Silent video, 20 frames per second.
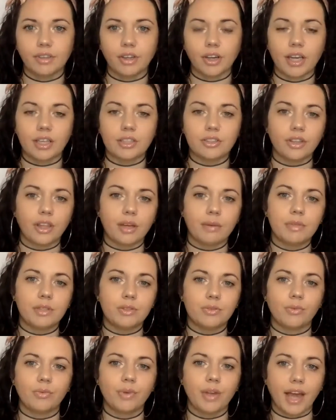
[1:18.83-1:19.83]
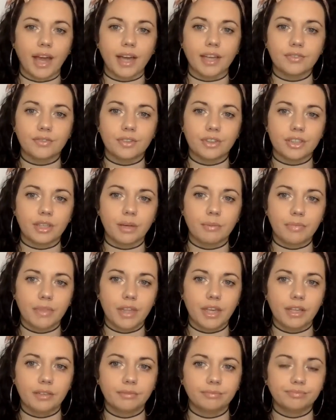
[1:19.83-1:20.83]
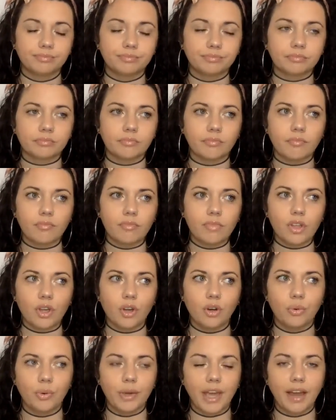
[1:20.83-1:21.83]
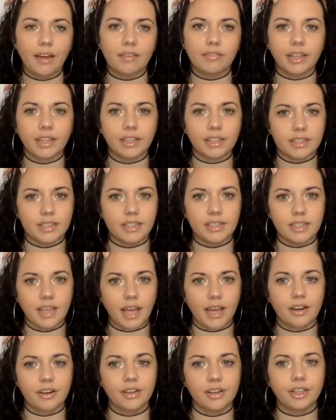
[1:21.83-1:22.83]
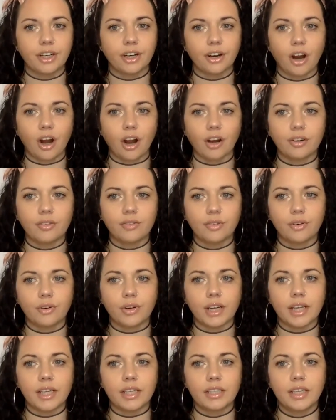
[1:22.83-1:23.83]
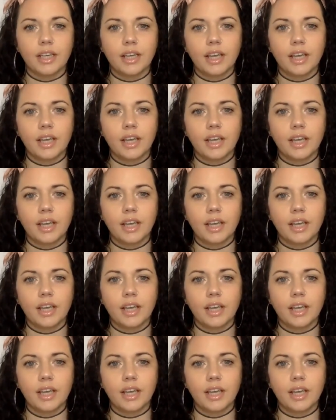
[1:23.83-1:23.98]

Okay. So that means when we ask for something or we have like the desire in our heart for it,